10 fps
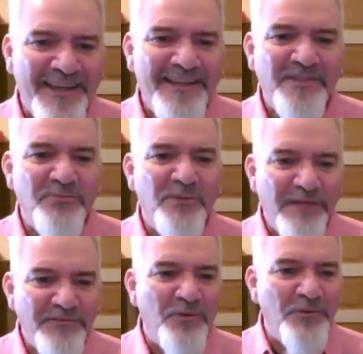That's what
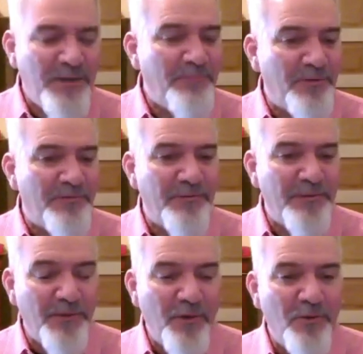I've told people from
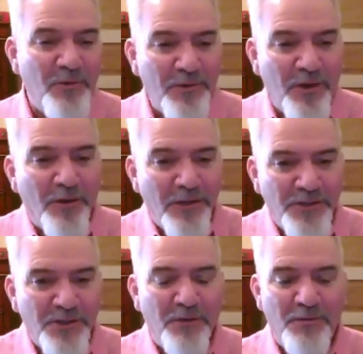the local
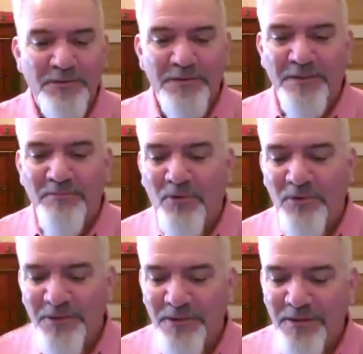college cult in
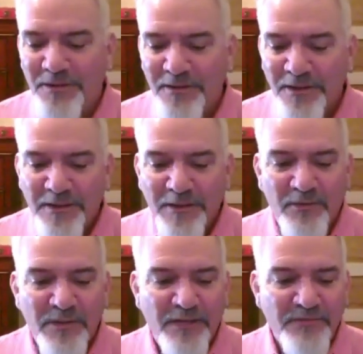Portland here
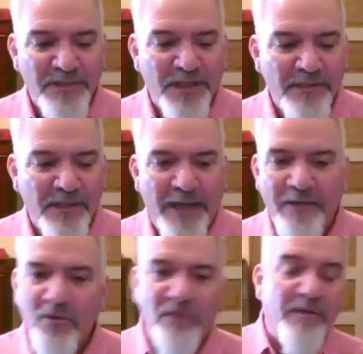when they've said, I
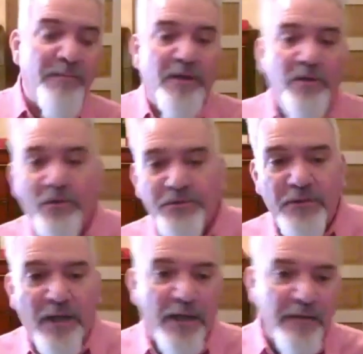don't know if I'm in a cult
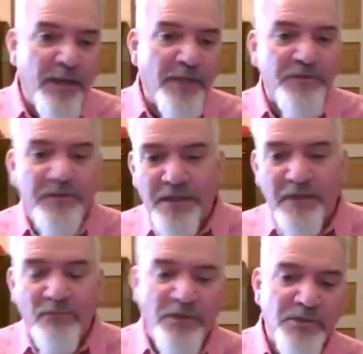or not, Pastor
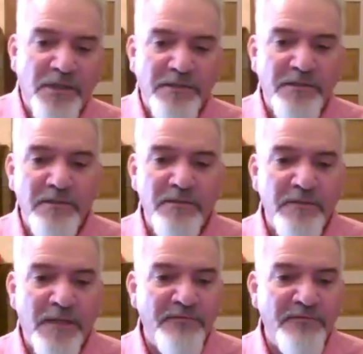Ken, what should I do?